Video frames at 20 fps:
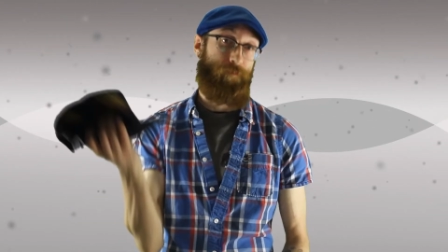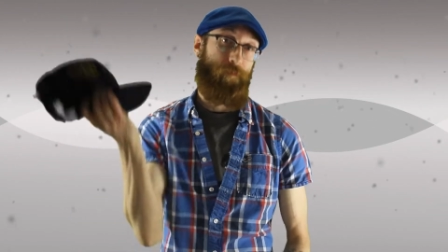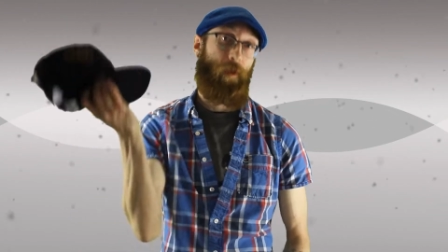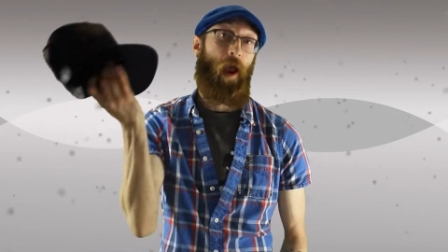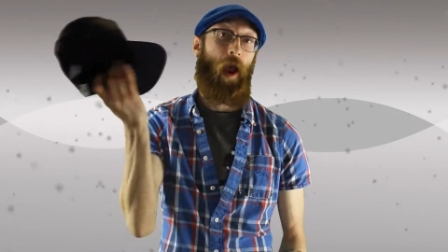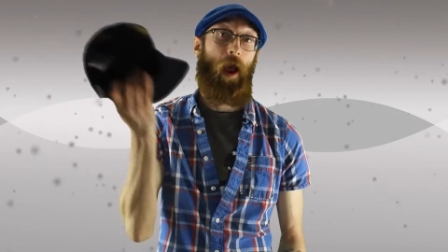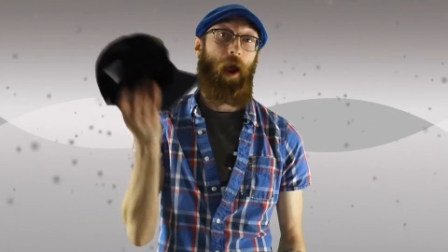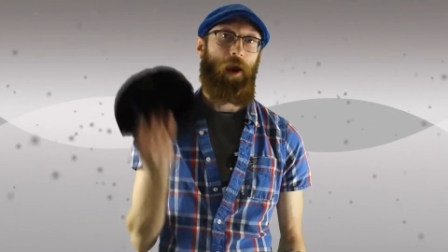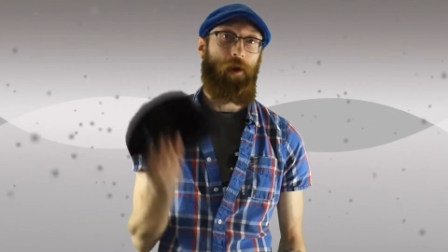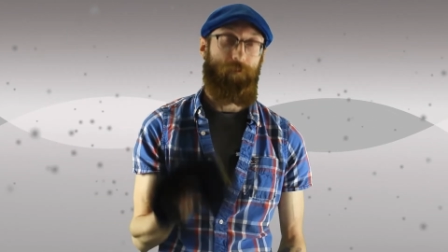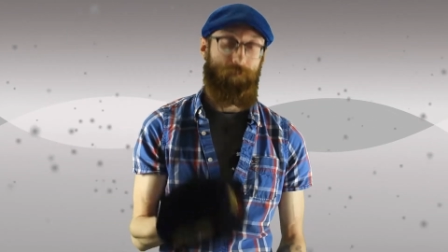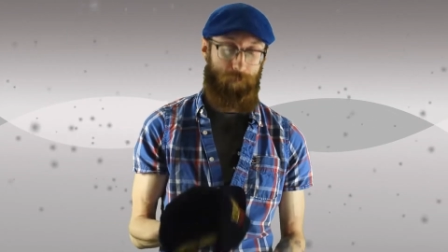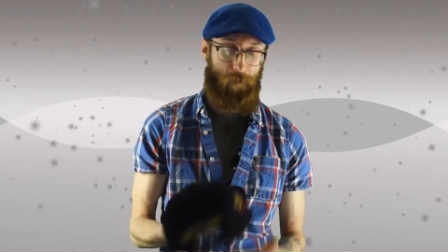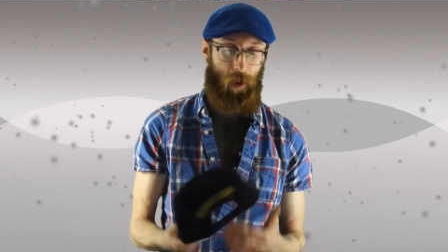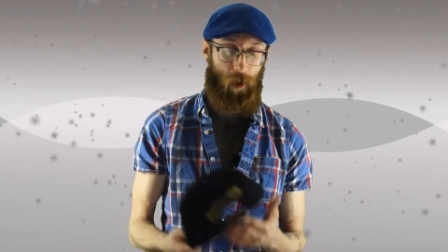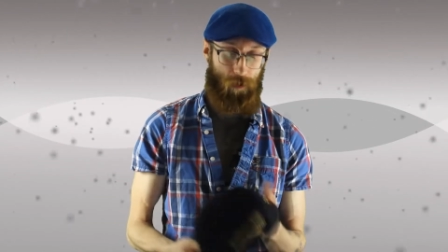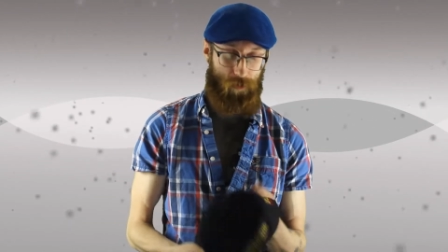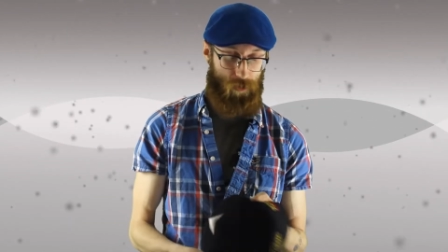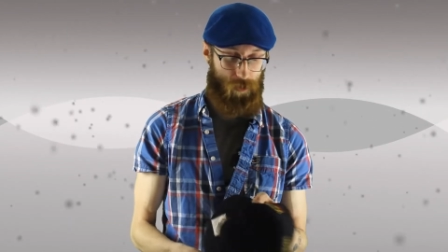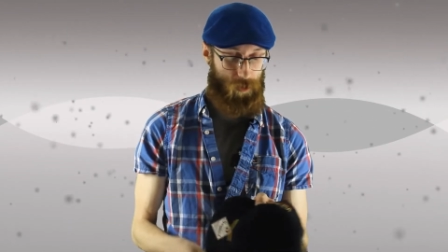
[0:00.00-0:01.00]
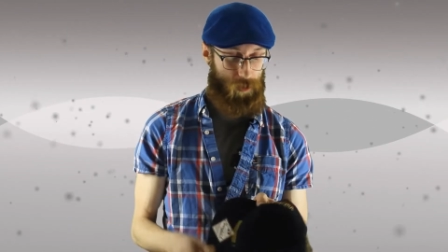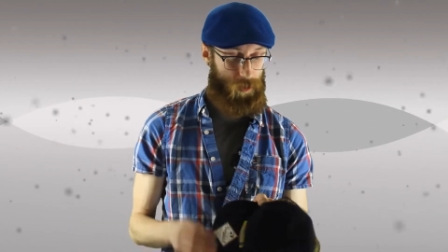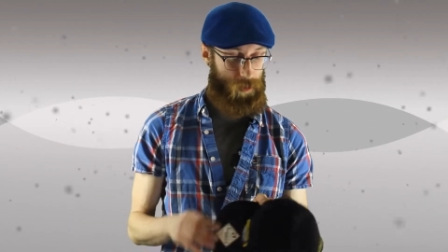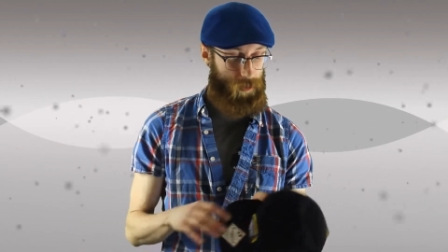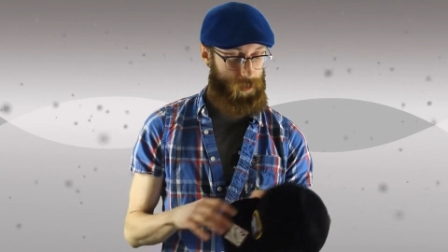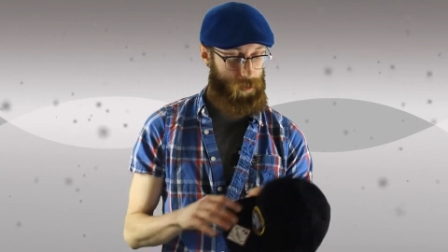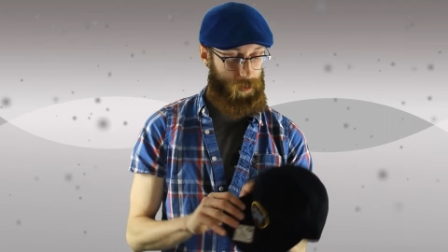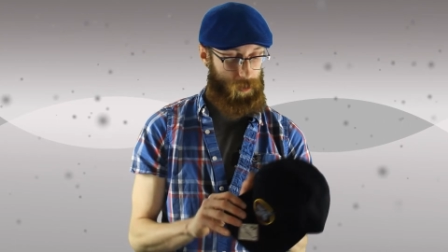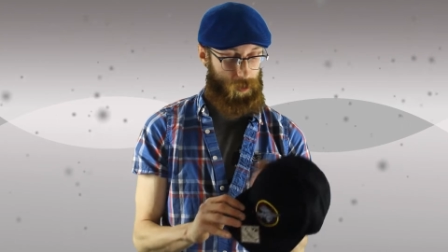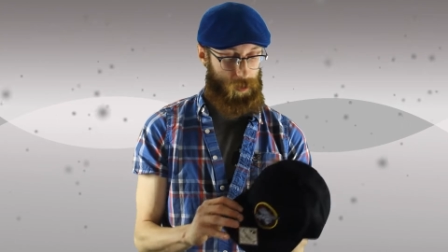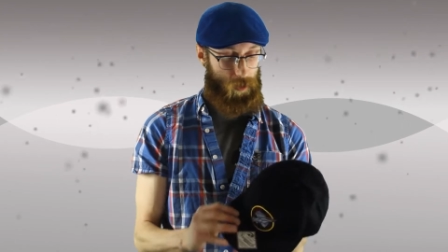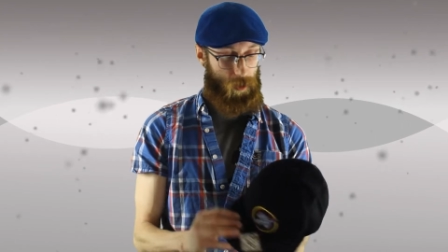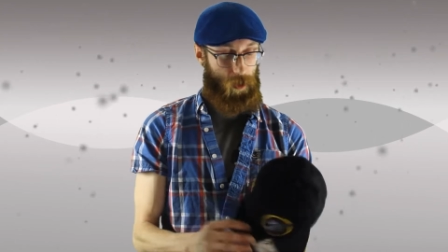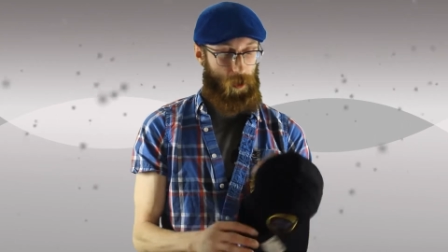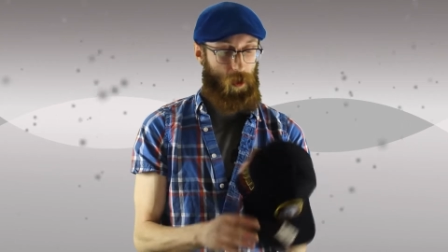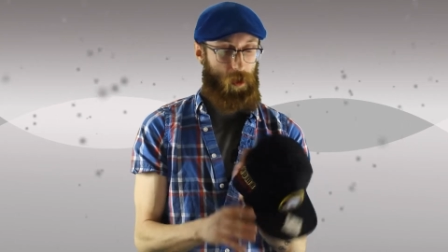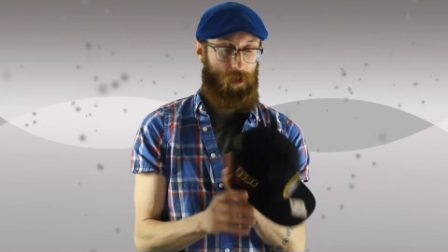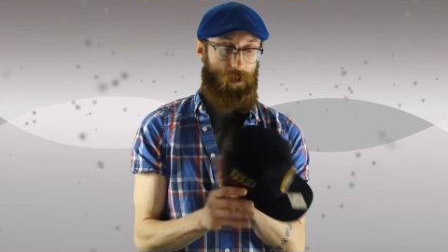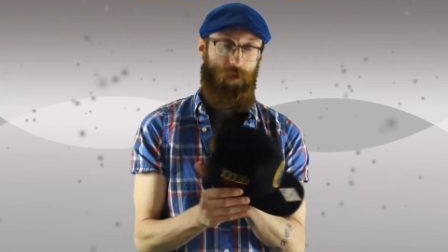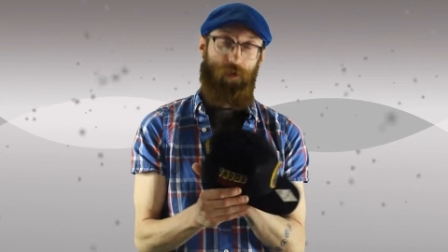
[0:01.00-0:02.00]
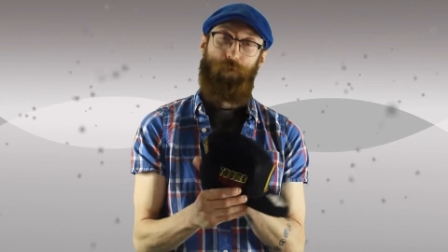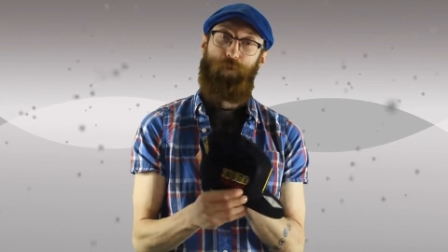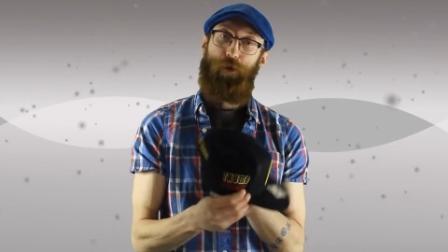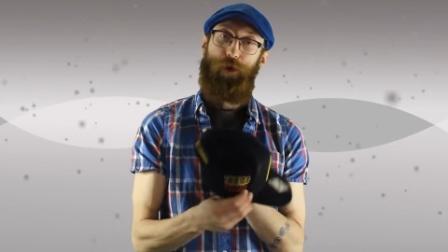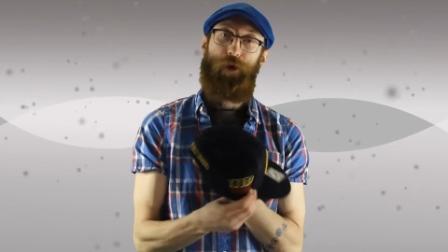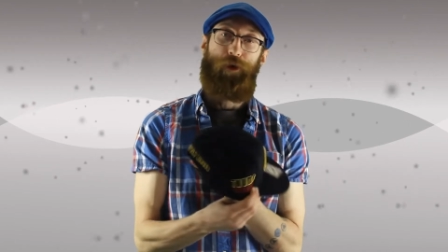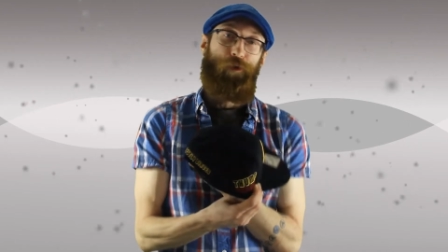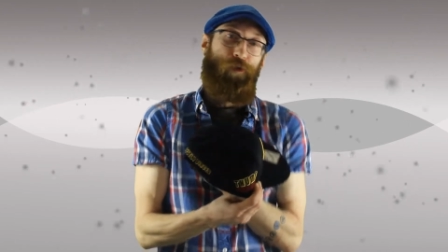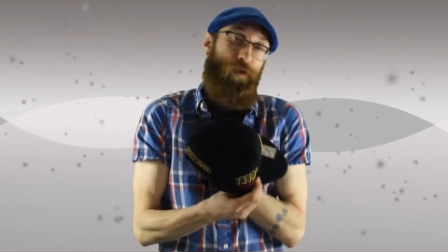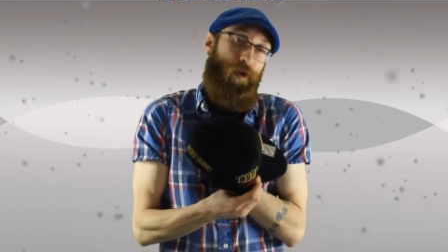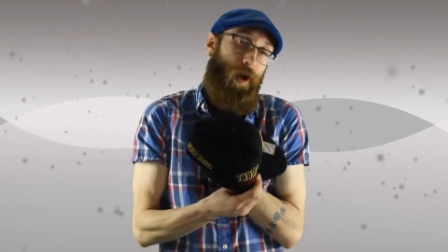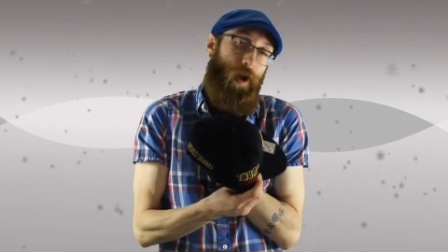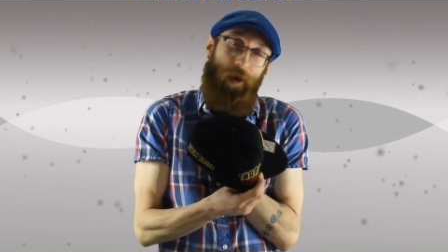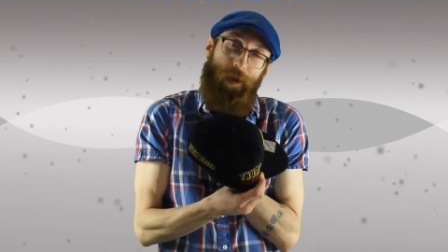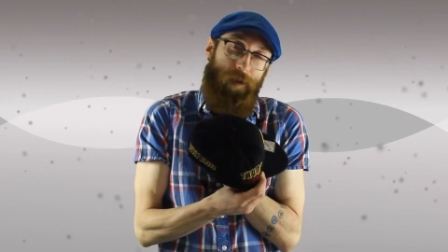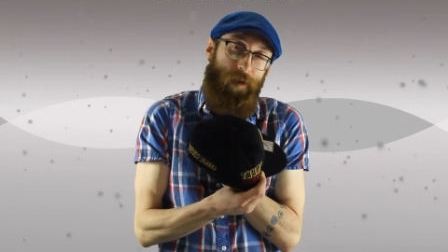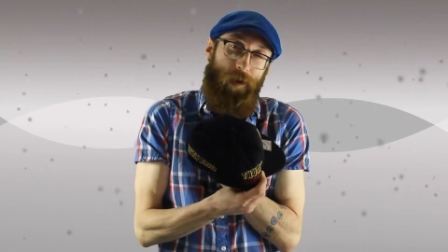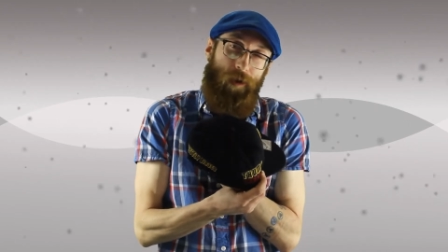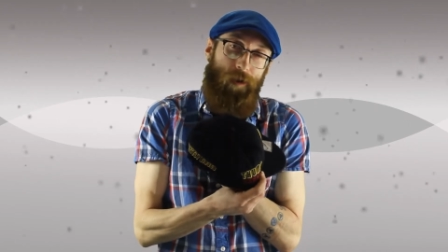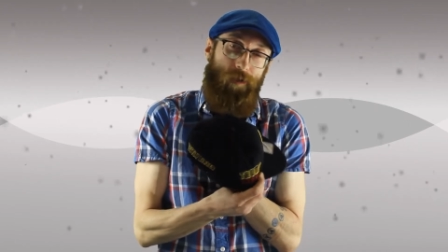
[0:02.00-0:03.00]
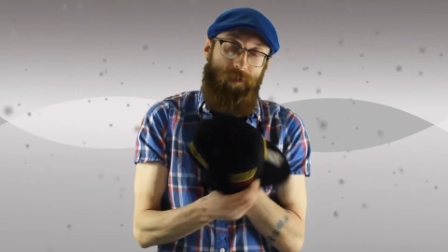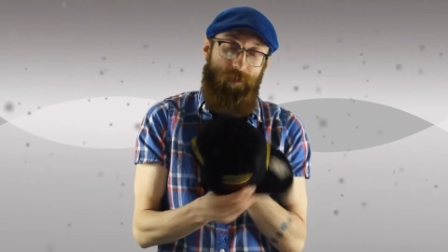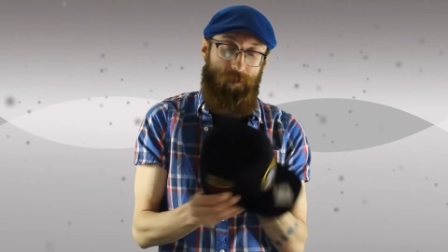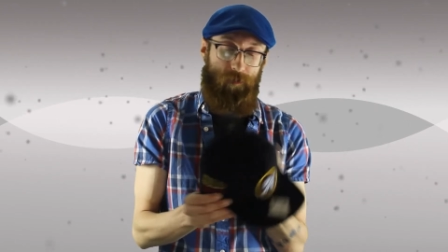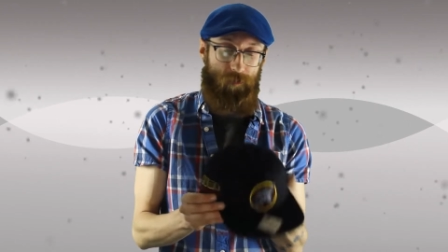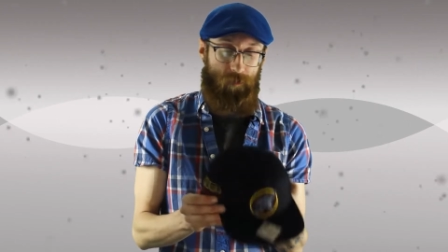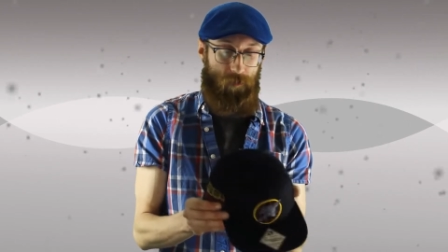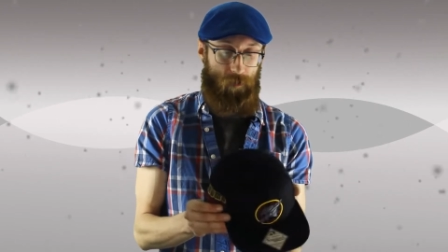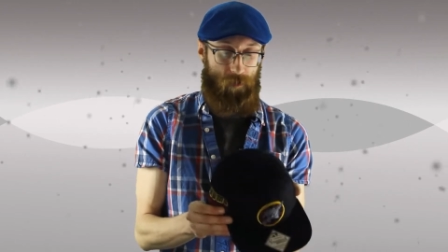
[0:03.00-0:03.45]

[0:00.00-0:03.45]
hat, actually. It's a pretty cool hat, I guess.